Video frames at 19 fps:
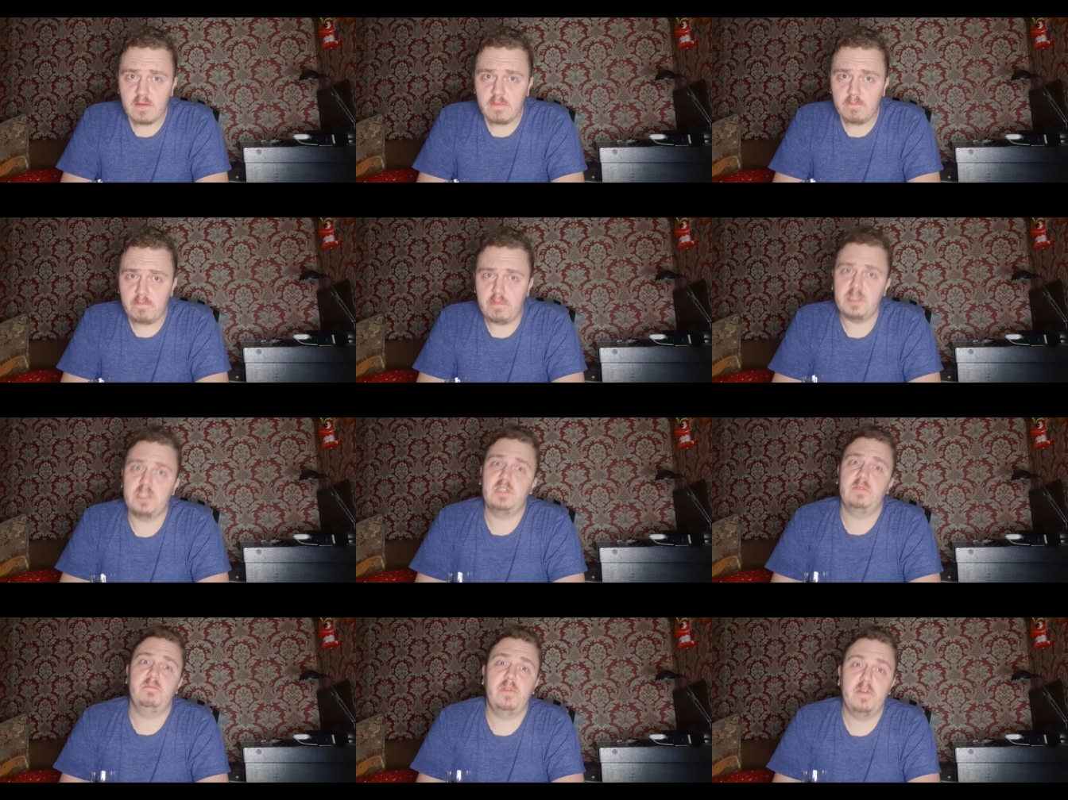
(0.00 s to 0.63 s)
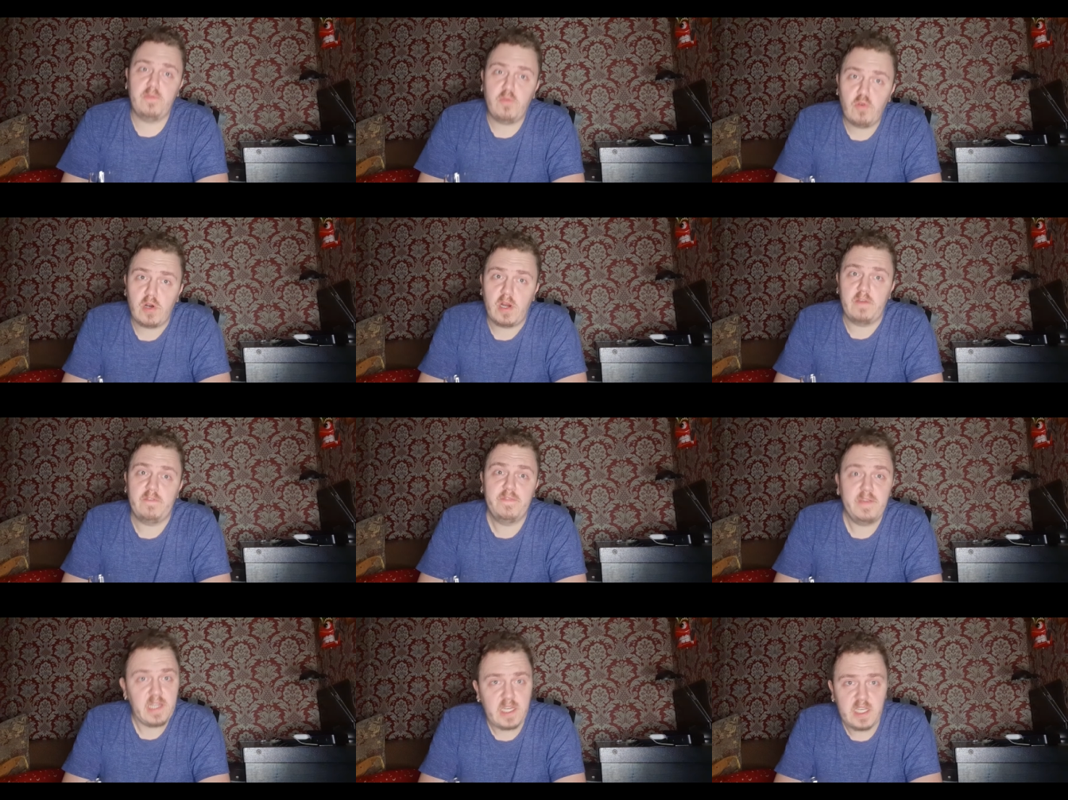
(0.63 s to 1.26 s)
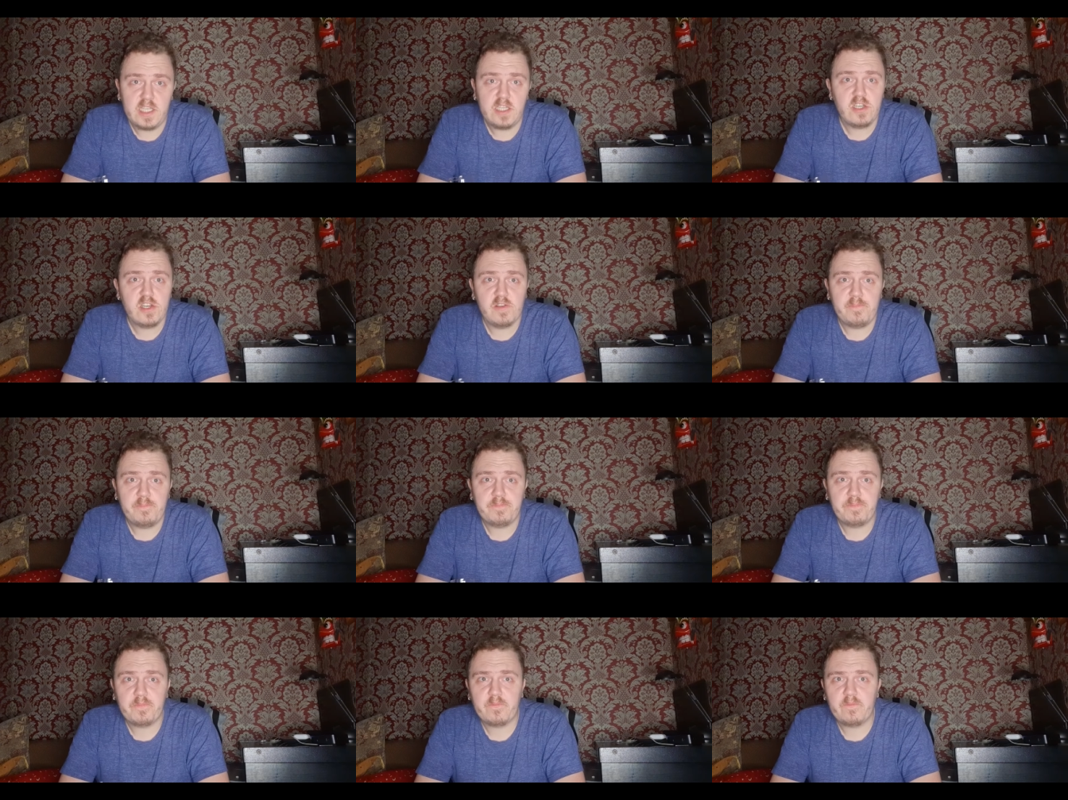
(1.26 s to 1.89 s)
but before i finish
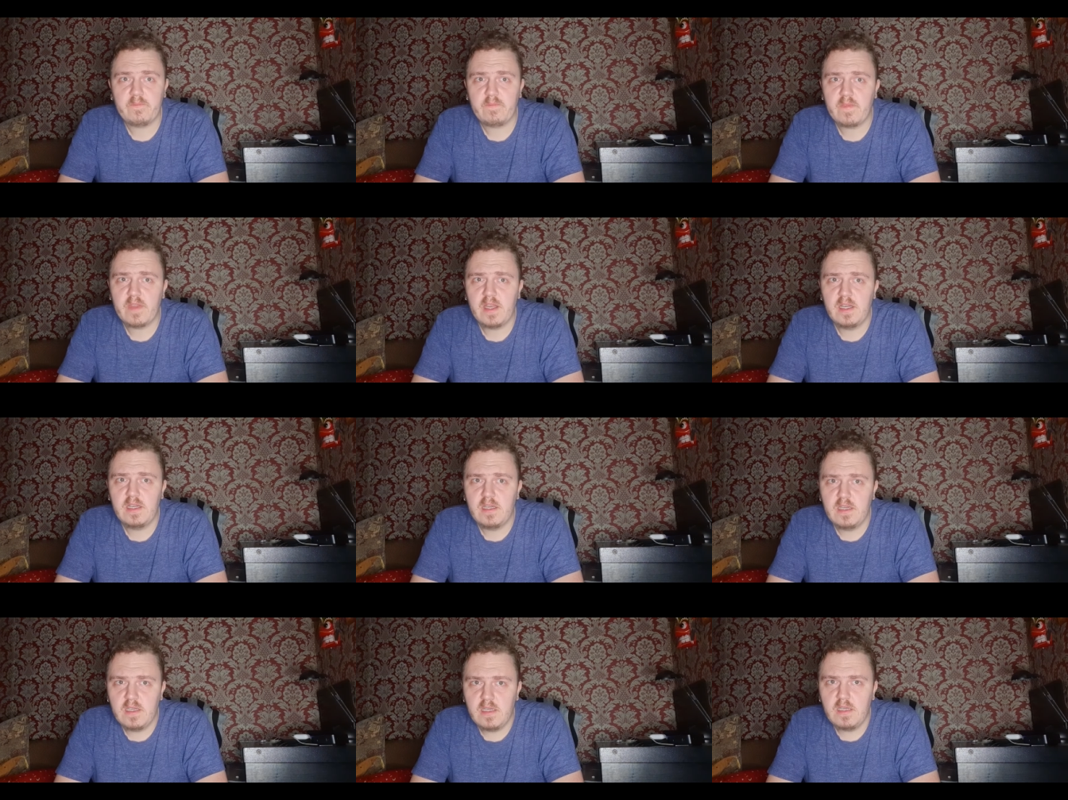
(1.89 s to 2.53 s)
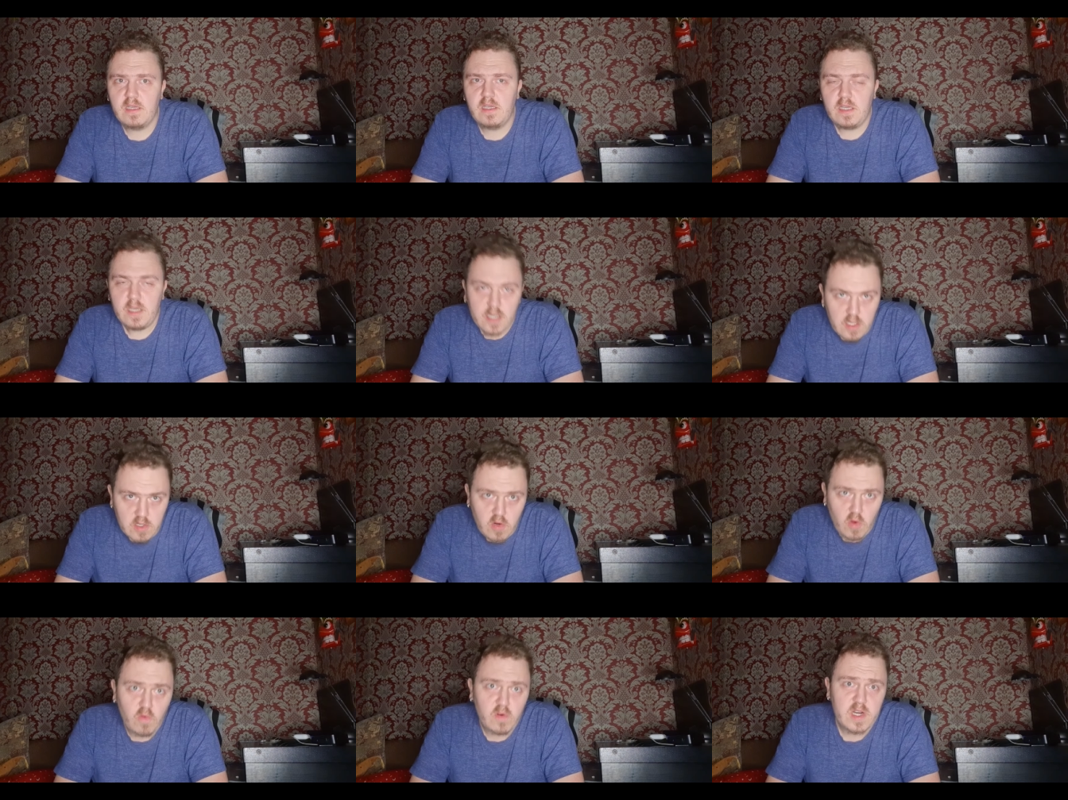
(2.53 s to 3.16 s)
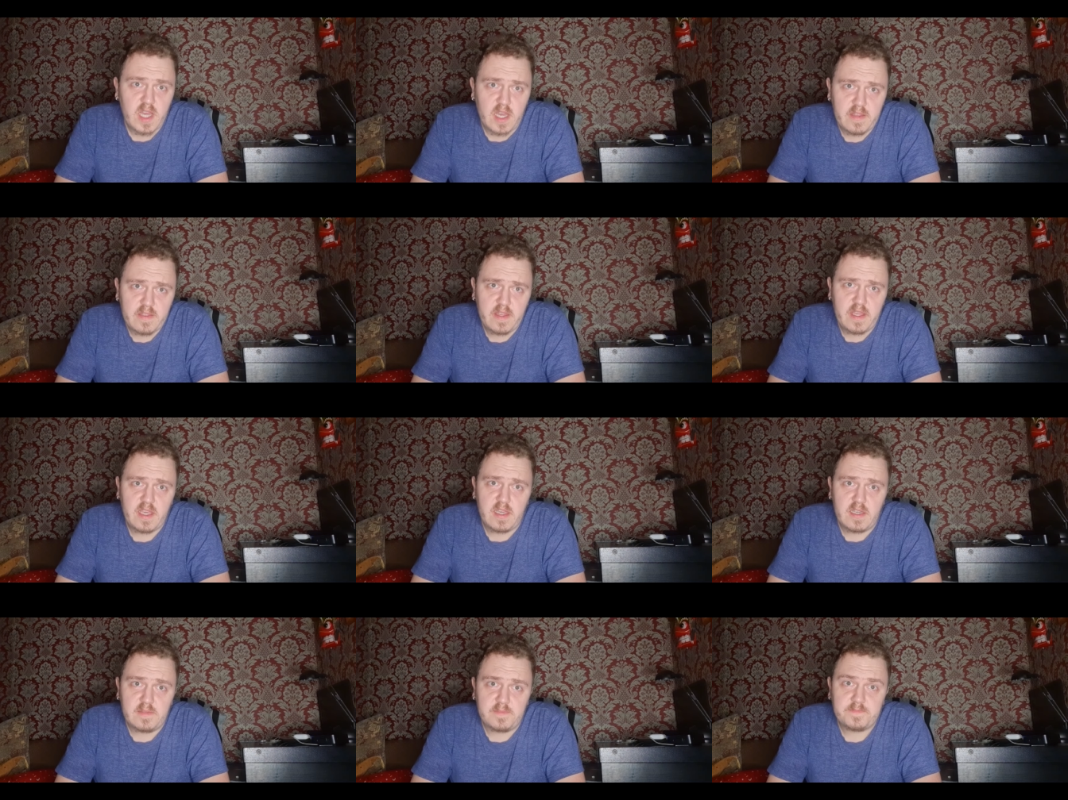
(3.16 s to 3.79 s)
you know what i
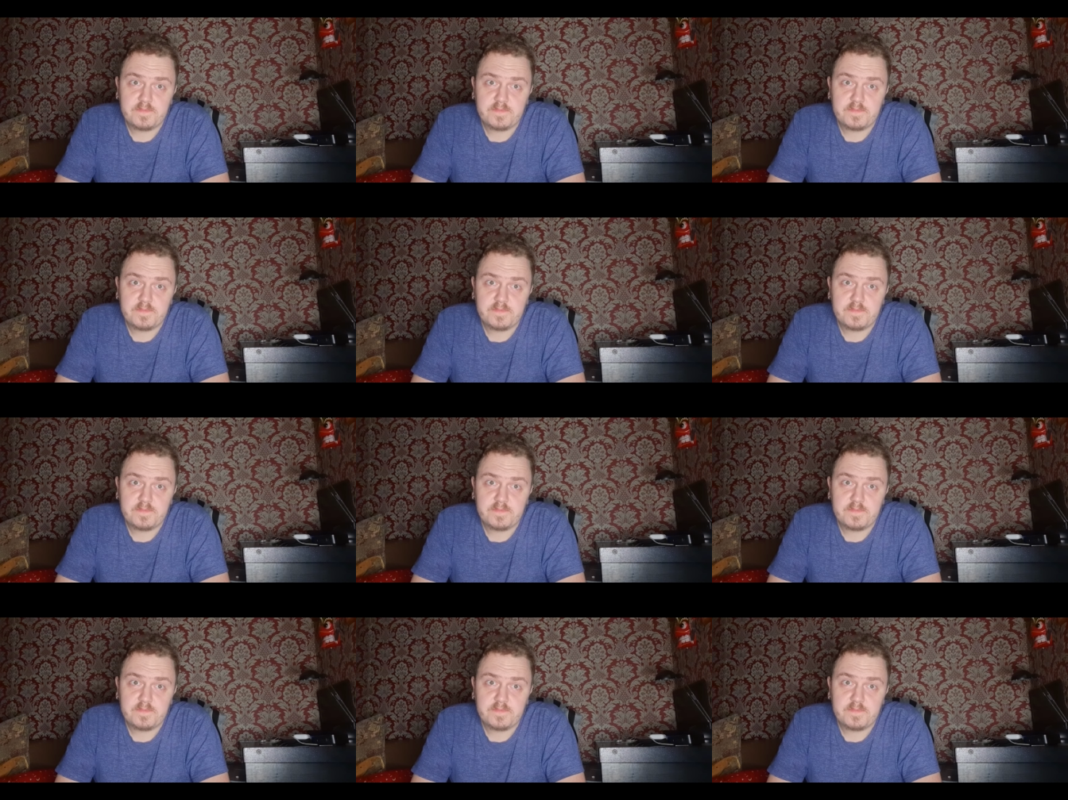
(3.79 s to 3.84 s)
think